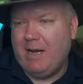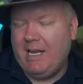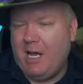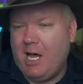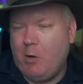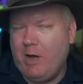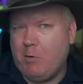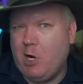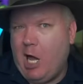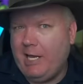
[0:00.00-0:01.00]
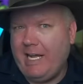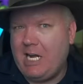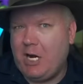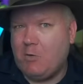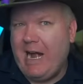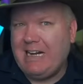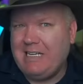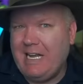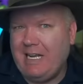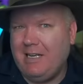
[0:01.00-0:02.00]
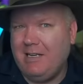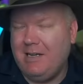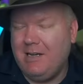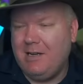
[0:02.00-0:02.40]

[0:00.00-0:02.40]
But uh, we were calling it correcting